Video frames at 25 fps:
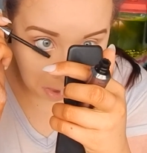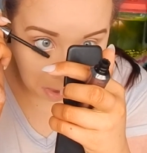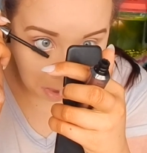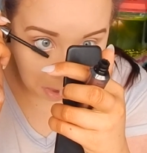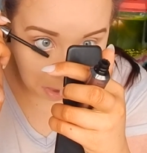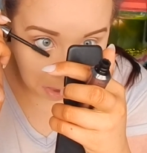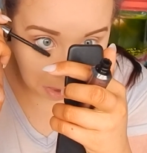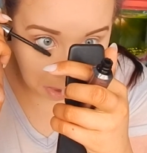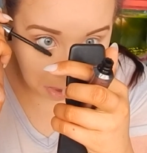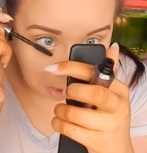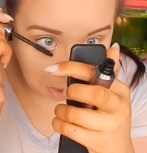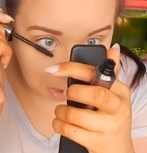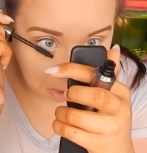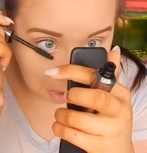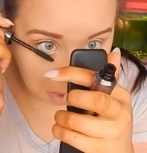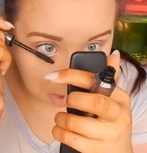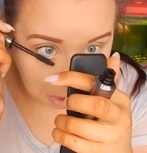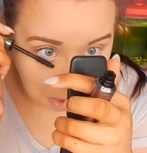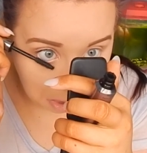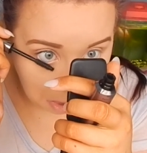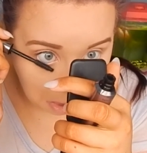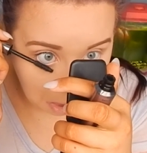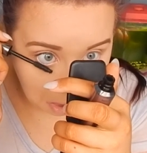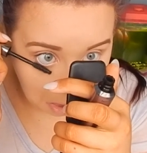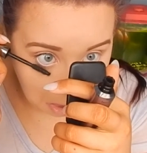
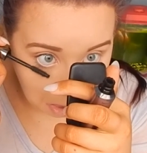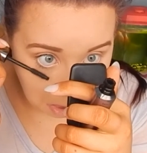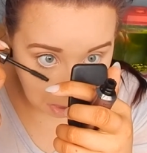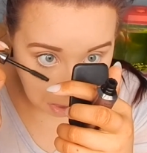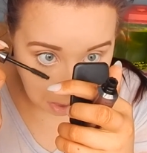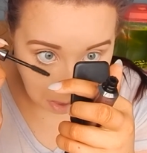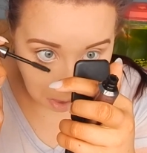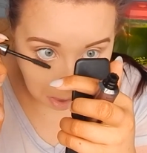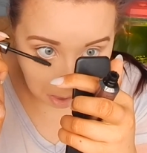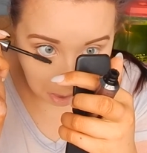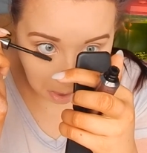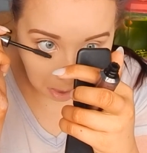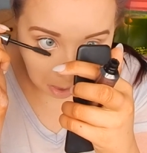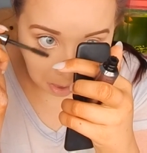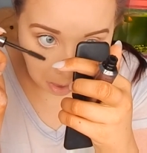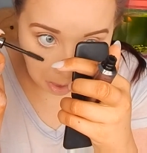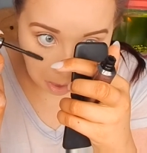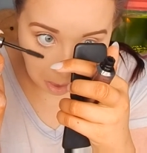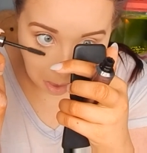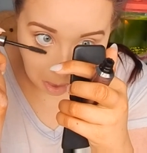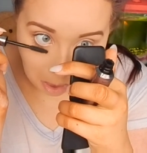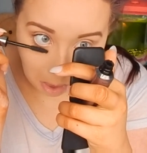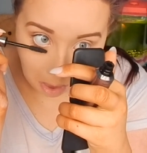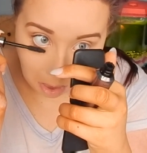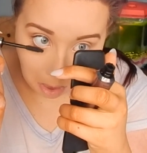
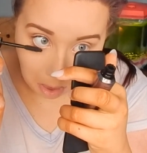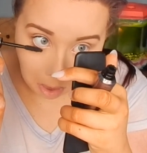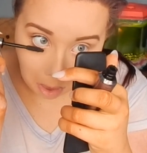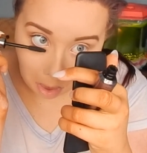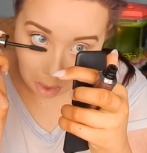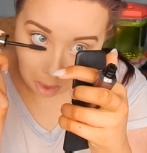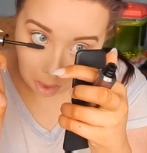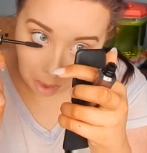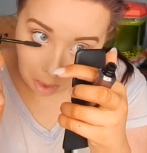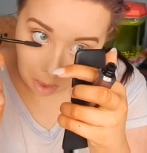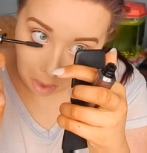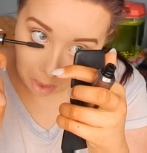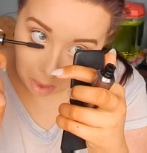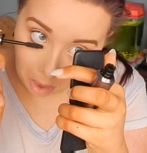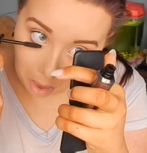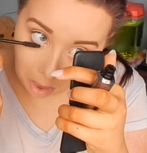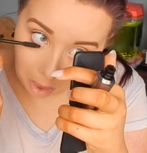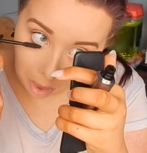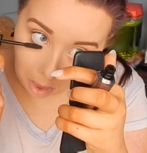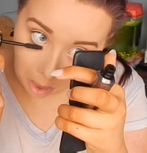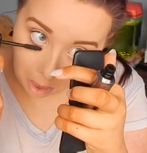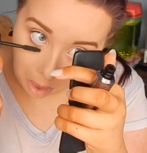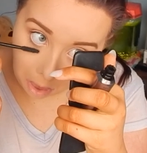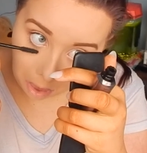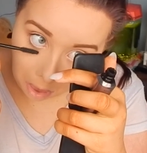
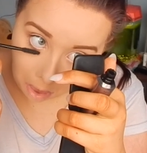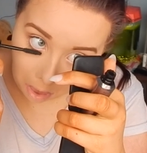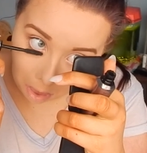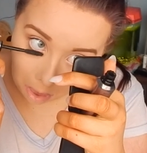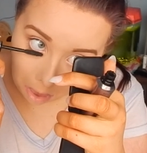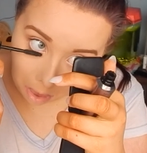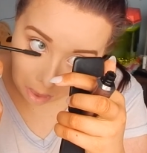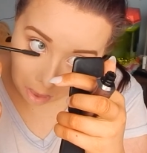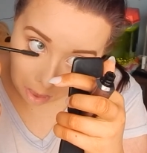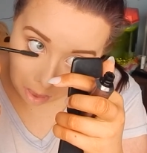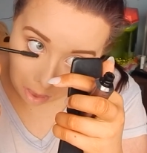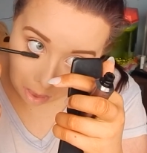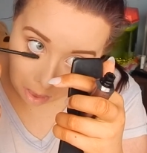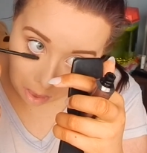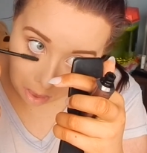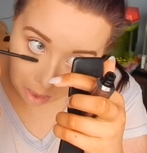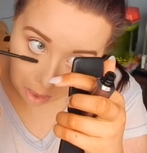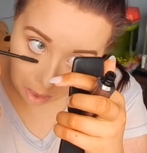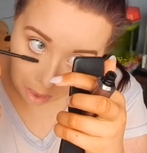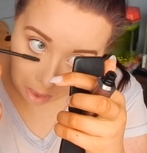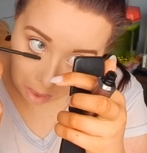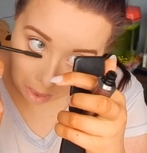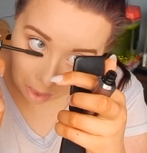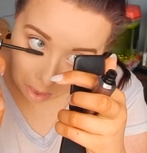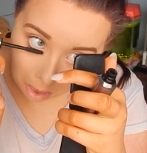
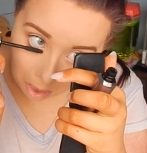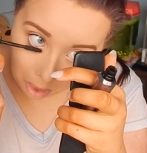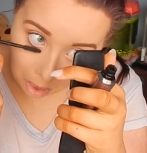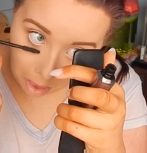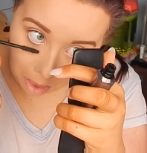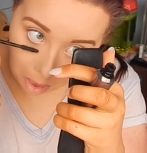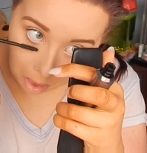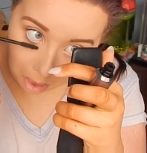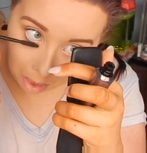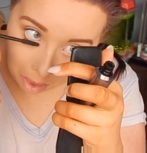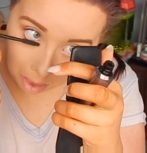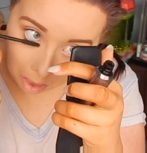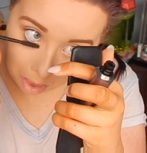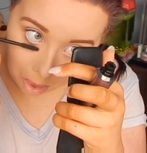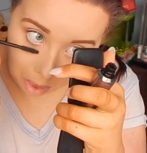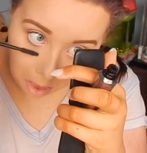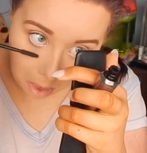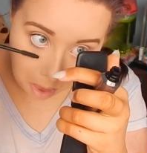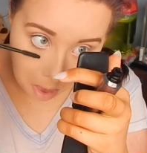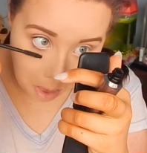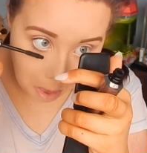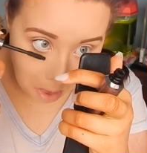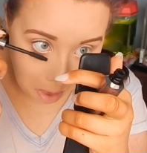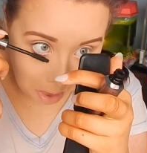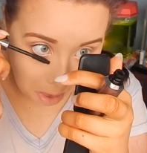
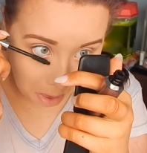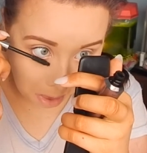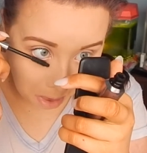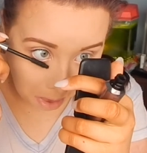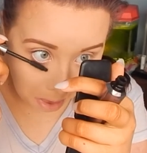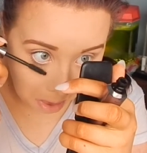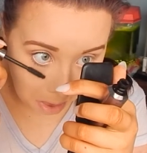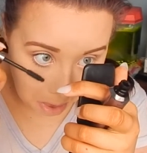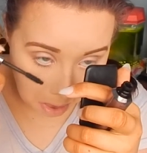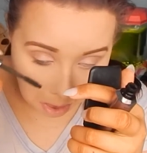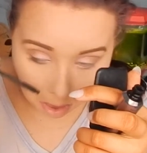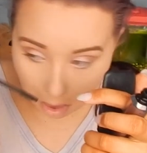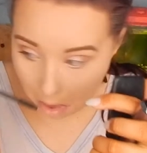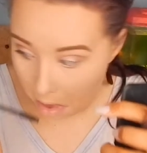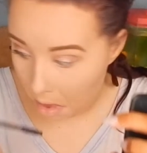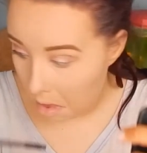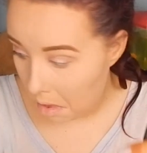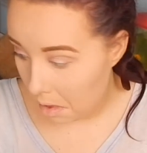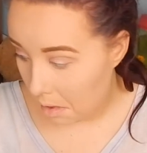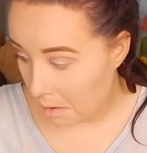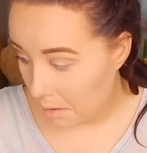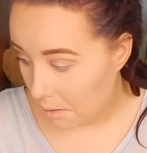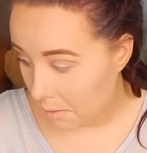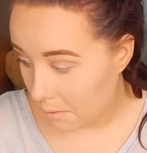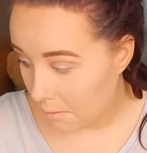
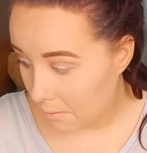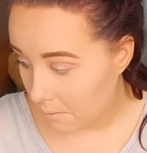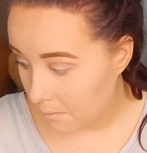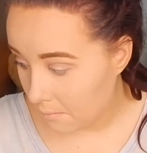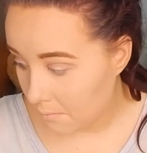(no one is talking)